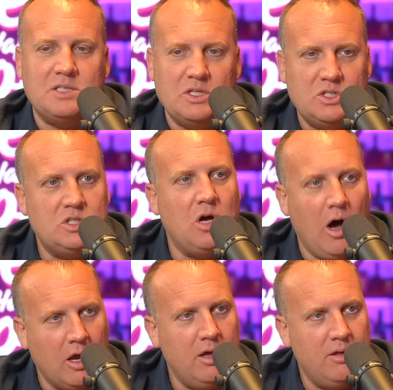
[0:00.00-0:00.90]

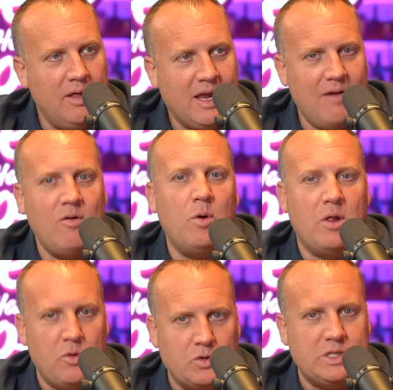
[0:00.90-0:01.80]
suck. Like, everyone
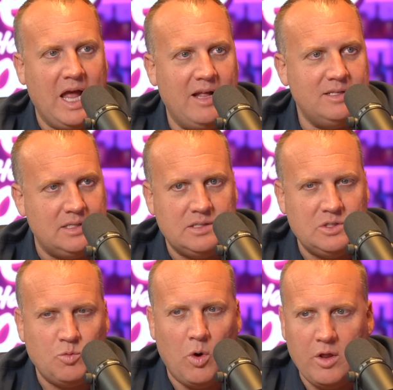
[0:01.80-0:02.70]
understands this is
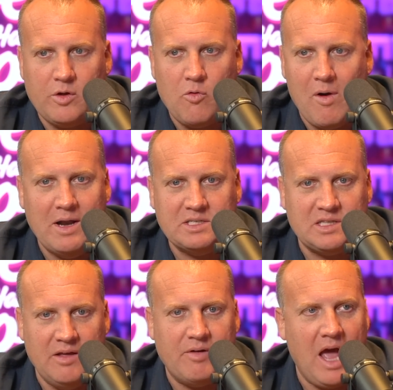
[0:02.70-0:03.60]
one of the greatest
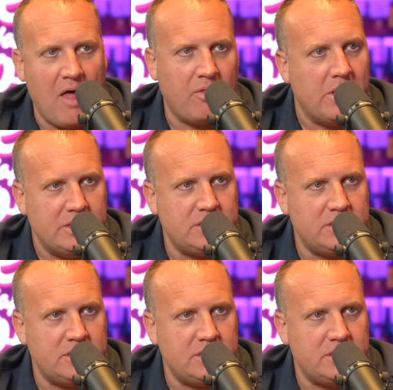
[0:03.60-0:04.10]
living athletes.